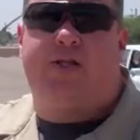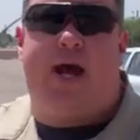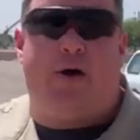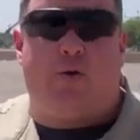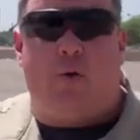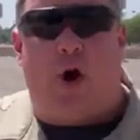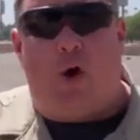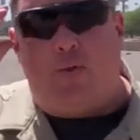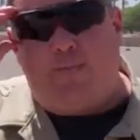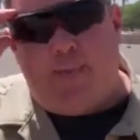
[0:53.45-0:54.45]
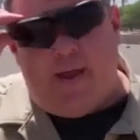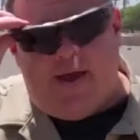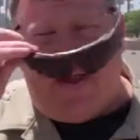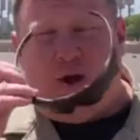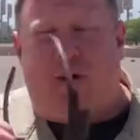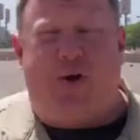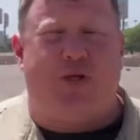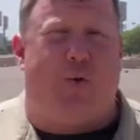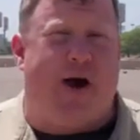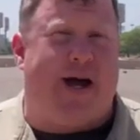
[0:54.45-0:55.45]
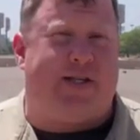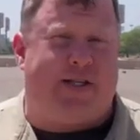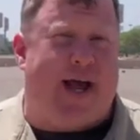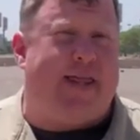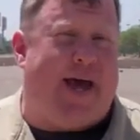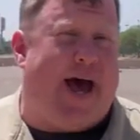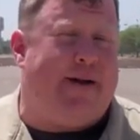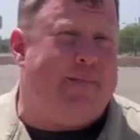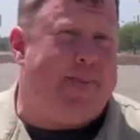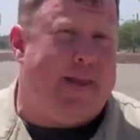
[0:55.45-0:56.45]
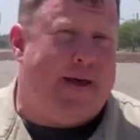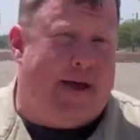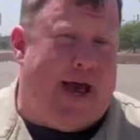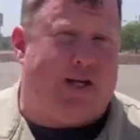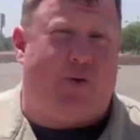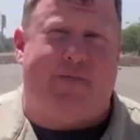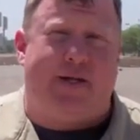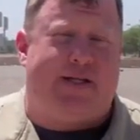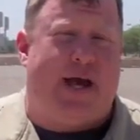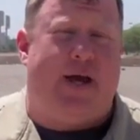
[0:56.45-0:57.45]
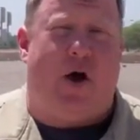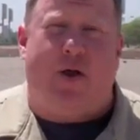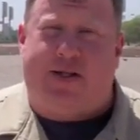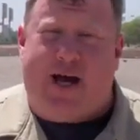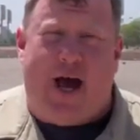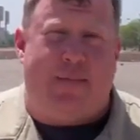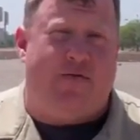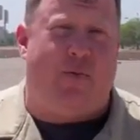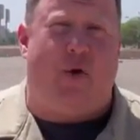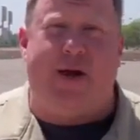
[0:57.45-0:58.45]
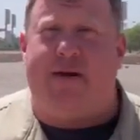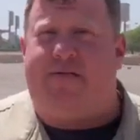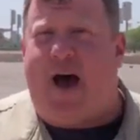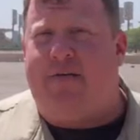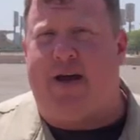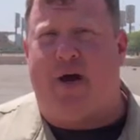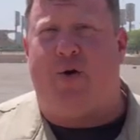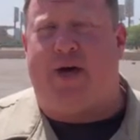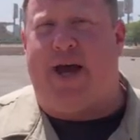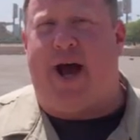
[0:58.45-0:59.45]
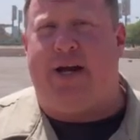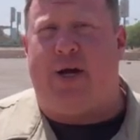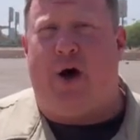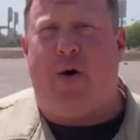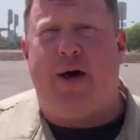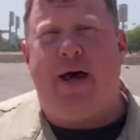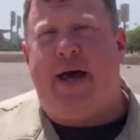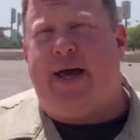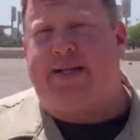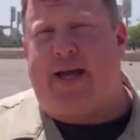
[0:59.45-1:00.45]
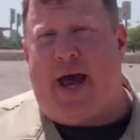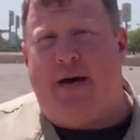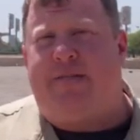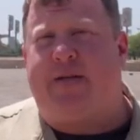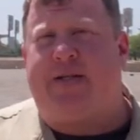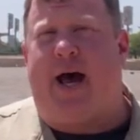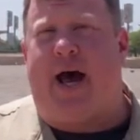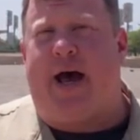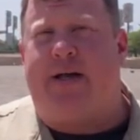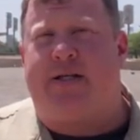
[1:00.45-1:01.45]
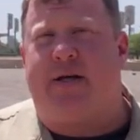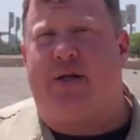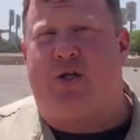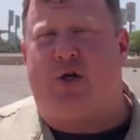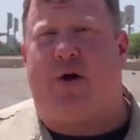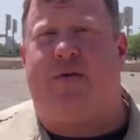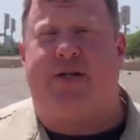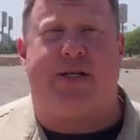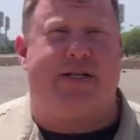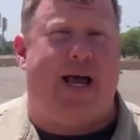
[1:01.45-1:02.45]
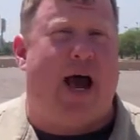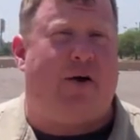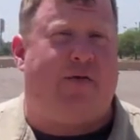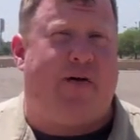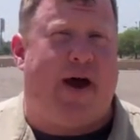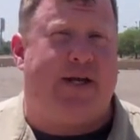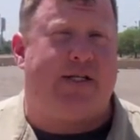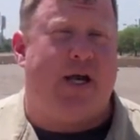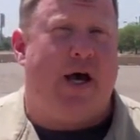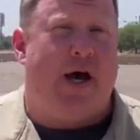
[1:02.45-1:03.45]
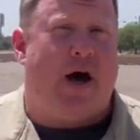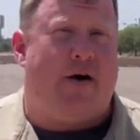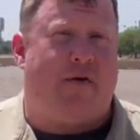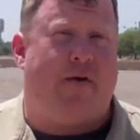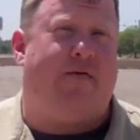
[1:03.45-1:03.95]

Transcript: down the road. The only reason why I say that as we've been saying all the time every morning at 580 KIDO, is to emphasize the service and sacrifice of our